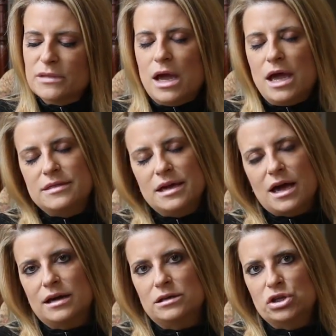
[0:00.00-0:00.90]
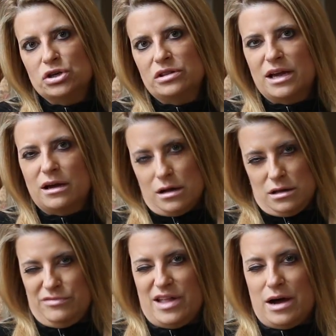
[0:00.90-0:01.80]
And they kind of look like
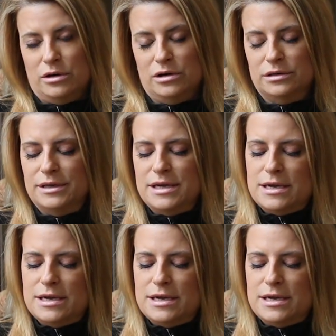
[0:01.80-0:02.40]
cauliflower.